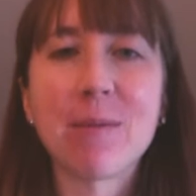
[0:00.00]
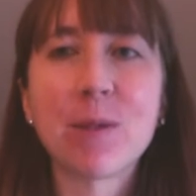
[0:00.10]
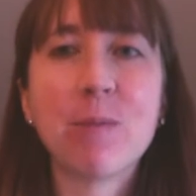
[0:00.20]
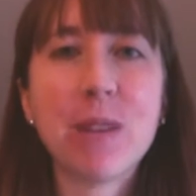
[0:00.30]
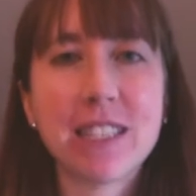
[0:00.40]

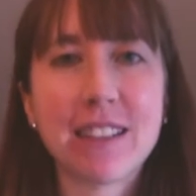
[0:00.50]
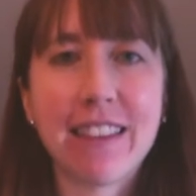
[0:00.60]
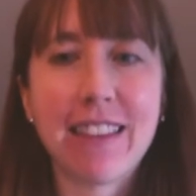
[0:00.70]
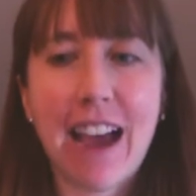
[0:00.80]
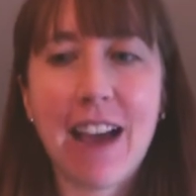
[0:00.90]
So based
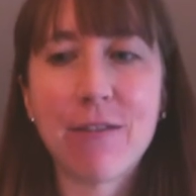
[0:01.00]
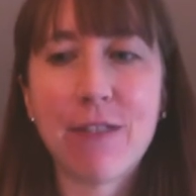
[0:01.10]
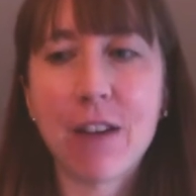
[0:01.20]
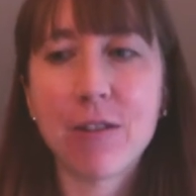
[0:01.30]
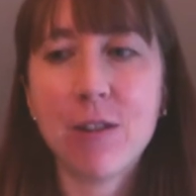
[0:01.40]
on that
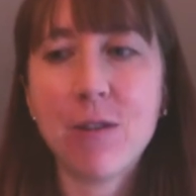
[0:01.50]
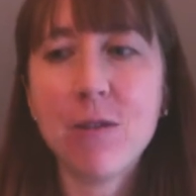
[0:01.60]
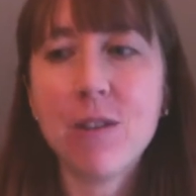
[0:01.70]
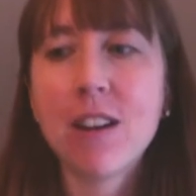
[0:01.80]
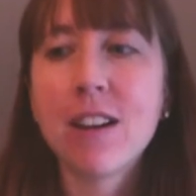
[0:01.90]

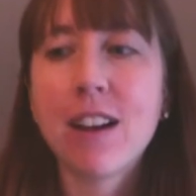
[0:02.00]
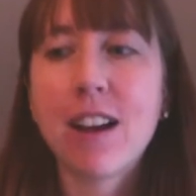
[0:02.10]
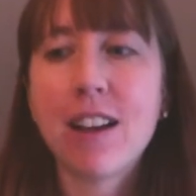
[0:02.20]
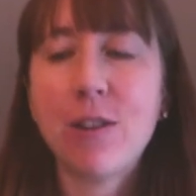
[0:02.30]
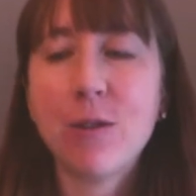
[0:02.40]
value,
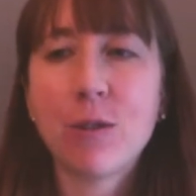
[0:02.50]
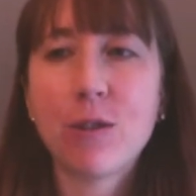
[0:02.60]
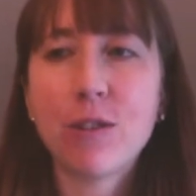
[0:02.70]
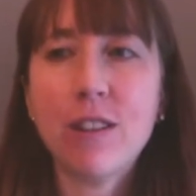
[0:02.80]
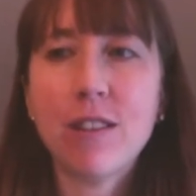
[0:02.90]

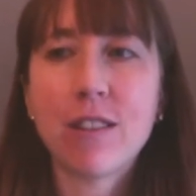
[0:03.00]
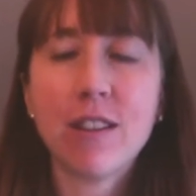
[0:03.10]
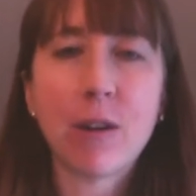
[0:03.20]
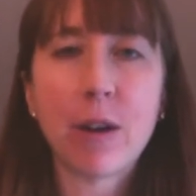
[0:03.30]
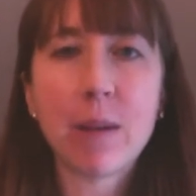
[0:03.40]
you'll either,
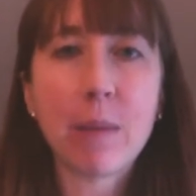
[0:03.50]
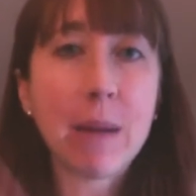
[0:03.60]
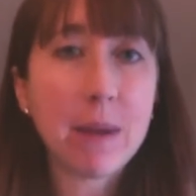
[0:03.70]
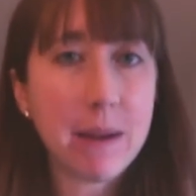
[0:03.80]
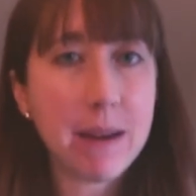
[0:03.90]
it
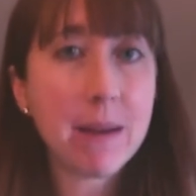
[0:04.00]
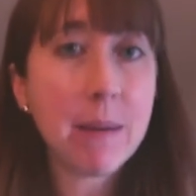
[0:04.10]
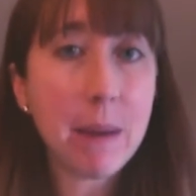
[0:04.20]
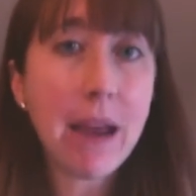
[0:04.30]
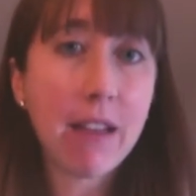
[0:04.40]
might
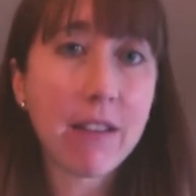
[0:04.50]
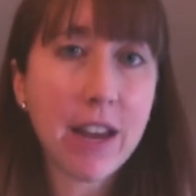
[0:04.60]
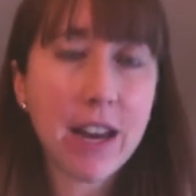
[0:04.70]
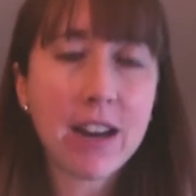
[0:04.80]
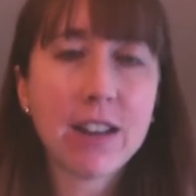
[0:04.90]
be
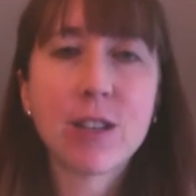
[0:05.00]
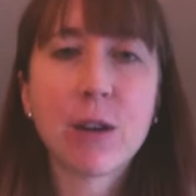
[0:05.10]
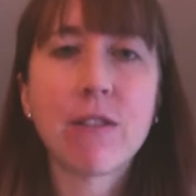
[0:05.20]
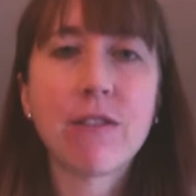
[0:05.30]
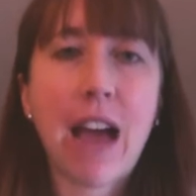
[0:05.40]
elevated.
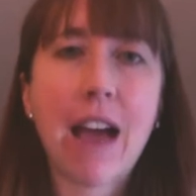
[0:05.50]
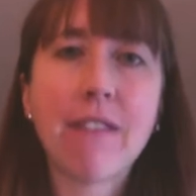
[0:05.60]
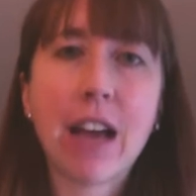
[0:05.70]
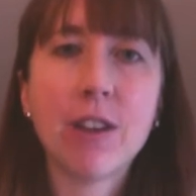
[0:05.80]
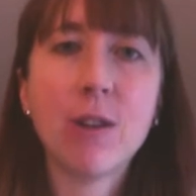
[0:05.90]
So if that
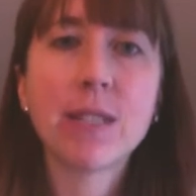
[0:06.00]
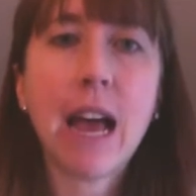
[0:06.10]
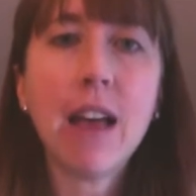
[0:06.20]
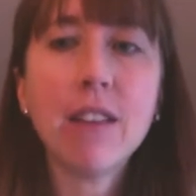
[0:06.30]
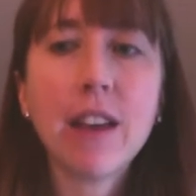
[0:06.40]
value is
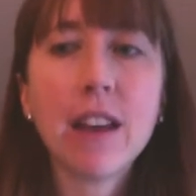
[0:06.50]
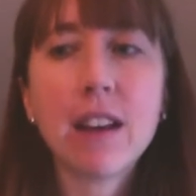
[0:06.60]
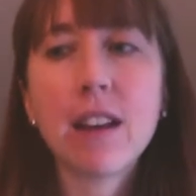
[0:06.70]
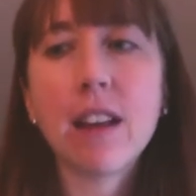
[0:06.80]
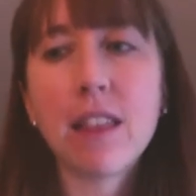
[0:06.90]

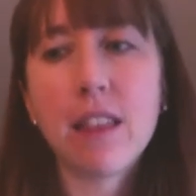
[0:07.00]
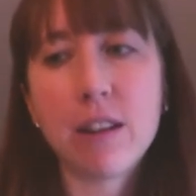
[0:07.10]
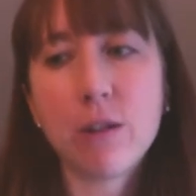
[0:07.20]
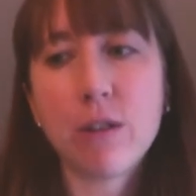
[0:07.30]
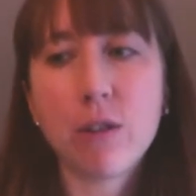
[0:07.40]
elevated, then
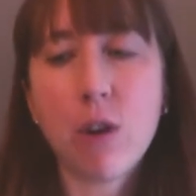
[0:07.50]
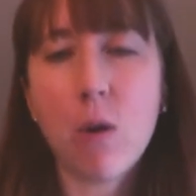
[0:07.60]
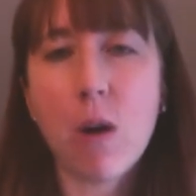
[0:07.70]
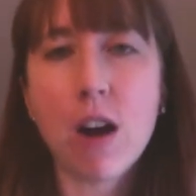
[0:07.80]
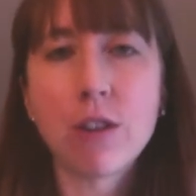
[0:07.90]
you'll
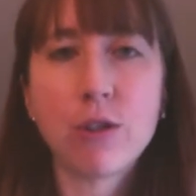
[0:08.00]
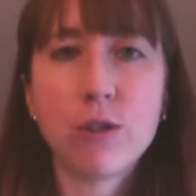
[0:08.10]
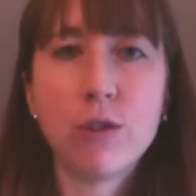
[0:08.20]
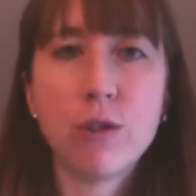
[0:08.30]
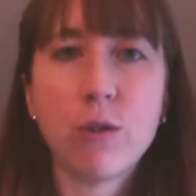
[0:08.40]
go on
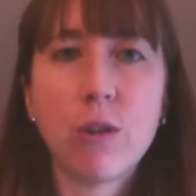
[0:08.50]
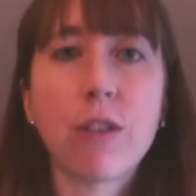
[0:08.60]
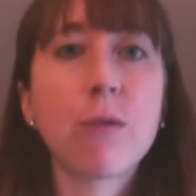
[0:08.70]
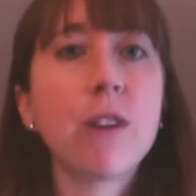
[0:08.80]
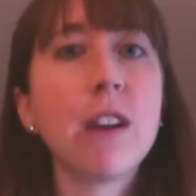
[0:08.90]
to do a
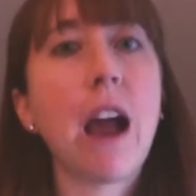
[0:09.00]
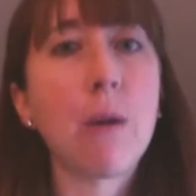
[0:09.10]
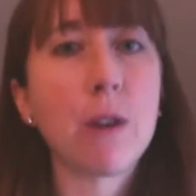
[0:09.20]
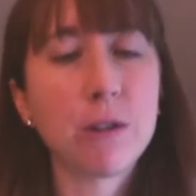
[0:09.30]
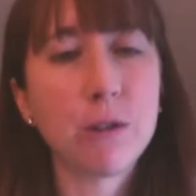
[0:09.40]

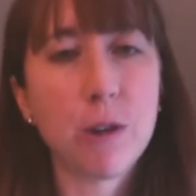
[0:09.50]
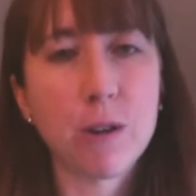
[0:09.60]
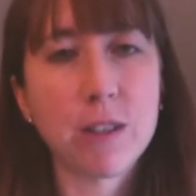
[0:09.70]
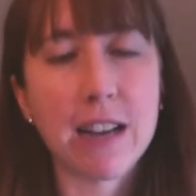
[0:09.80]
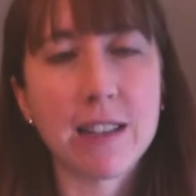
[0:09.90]
3-hour
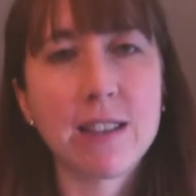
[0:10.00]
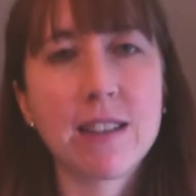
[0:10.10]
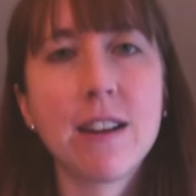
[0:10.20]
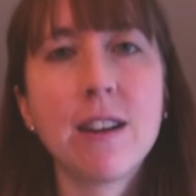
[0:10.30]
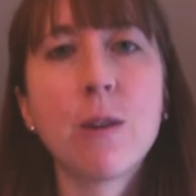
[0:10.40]
glucose
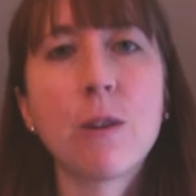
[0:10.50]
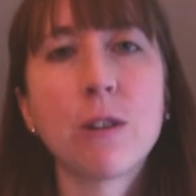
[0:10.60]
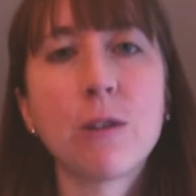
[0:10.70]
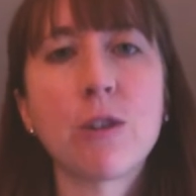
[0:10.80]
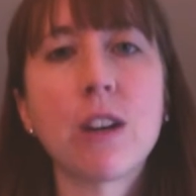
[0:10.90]
test where
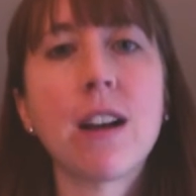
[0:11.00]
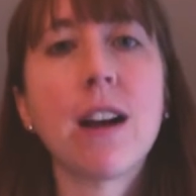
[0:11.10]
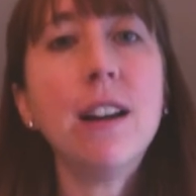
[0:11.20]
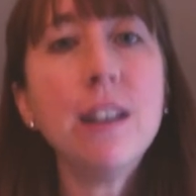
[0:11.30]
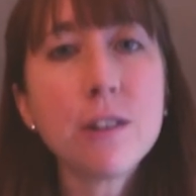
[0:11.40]
you'll drink
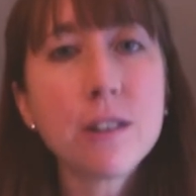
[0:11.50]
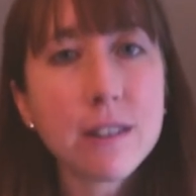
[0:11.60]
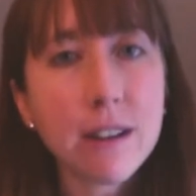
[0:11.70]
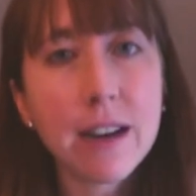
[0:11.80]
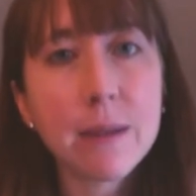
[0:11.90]
100
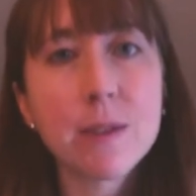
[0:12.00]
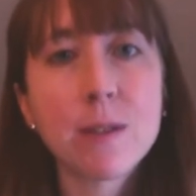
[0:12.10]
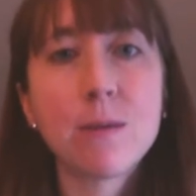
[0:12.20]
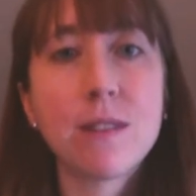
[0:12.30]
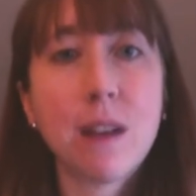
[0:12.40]
grams,
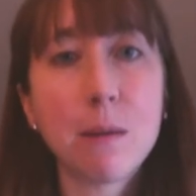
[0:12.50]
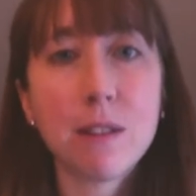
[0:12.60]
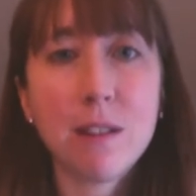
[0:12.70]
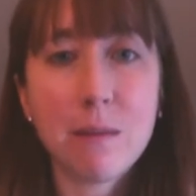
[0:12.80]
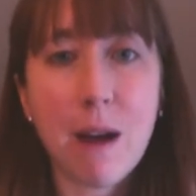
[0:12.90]
so double
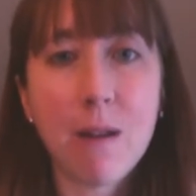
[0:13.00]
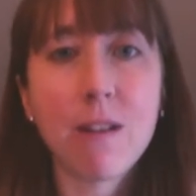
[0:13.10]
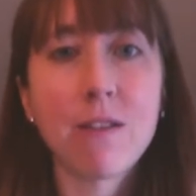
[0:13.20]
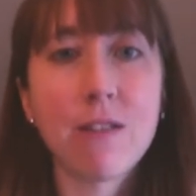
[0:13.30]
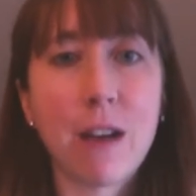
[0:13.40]
the amount
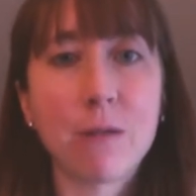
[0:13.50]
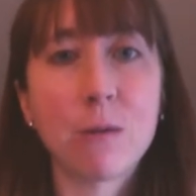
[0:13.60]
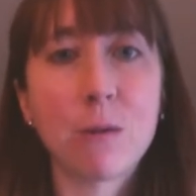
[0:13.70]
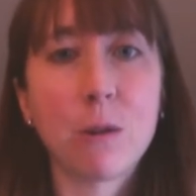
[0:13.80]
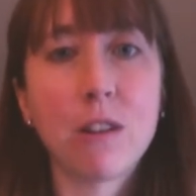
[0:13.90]
of that
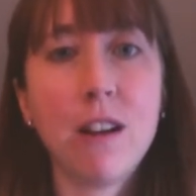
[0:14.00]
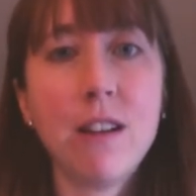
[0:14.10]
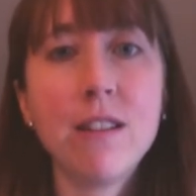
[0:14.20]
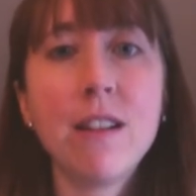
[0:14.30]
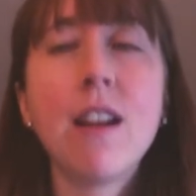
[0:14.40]

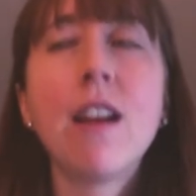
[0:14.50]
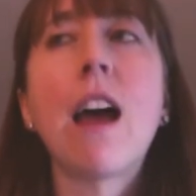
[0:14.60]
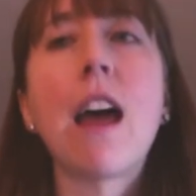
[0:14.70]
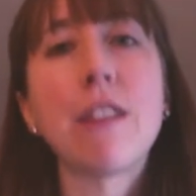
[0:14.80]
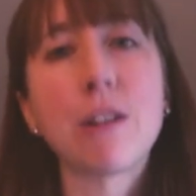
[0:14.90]
glucola,
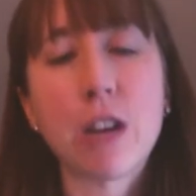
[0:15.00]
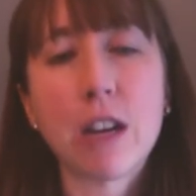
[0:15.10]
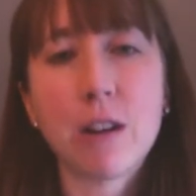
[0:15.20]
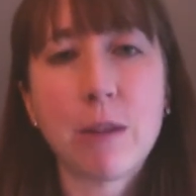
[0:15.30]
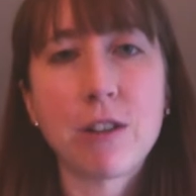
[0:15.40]
and they'll check
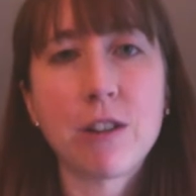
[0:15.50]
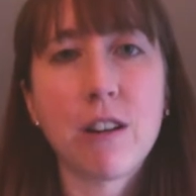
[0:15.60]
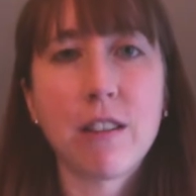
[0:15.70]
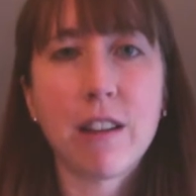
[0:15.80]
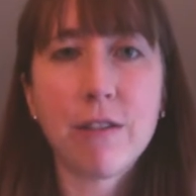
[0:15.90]
your blood
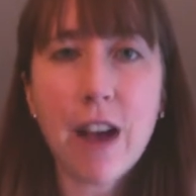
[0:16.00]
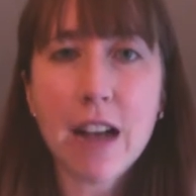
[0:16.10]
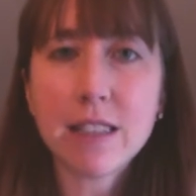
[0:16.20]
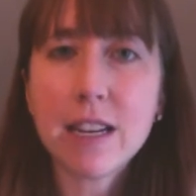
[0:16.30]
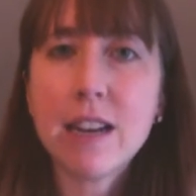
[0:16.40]
sugar then
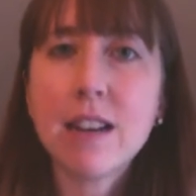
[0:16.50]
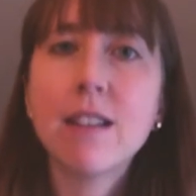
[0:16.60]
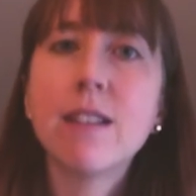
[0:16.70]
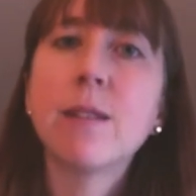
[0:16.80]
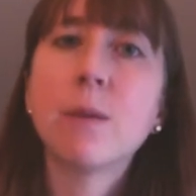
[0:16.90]

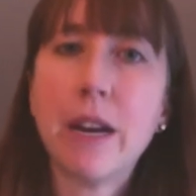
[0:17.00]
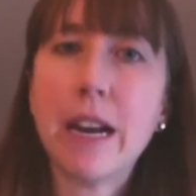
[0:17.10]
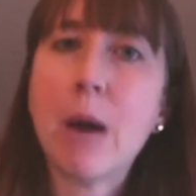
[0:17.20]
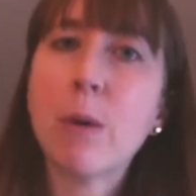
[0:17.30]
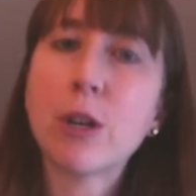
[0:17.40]
fasting, 1
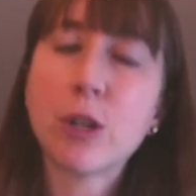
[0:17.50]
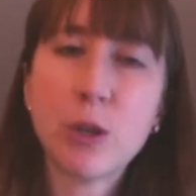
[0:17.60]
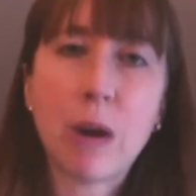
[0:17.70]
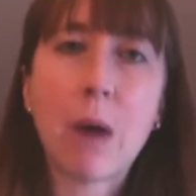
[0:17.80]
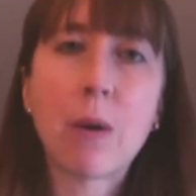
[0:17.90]
hour,
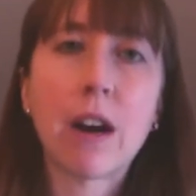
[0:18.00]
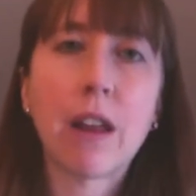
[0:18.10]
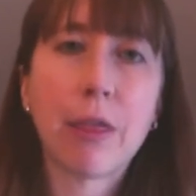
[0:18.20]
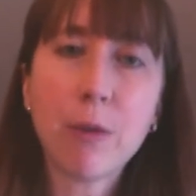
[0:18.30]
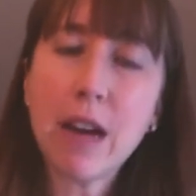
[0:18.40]
2 hour,
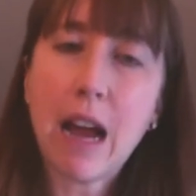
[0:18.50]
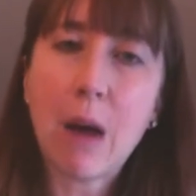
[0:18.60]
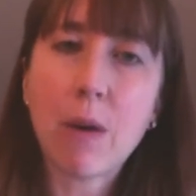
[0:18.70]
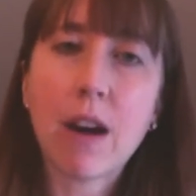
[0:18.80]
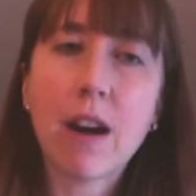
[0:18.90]
and 3
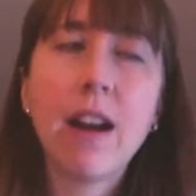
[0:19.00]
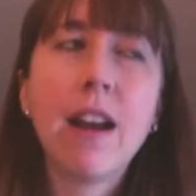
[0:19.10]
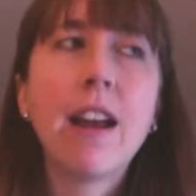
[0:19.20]
hour.